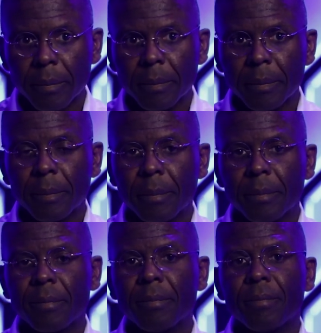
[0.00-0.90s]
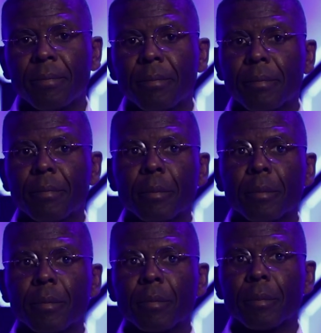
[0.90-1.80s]

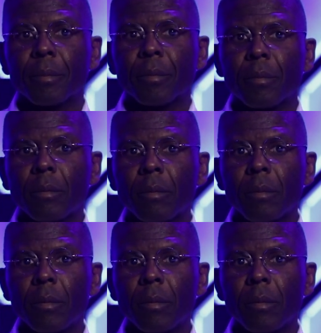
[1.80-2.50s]
(no one is talking)